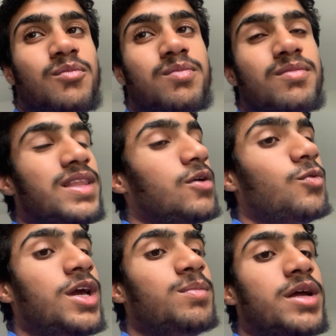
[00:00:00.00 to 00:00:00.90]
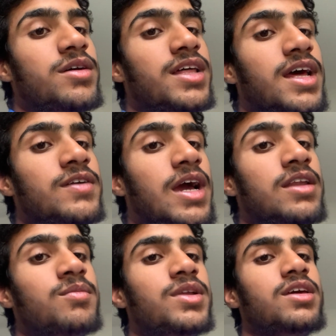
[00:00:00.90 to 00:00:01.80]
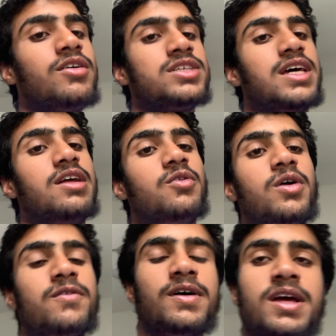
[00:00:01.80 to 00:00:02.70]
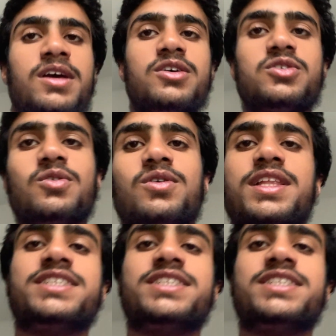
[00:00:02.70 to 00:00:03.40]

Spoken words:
way better than anybody else that I know of. So let's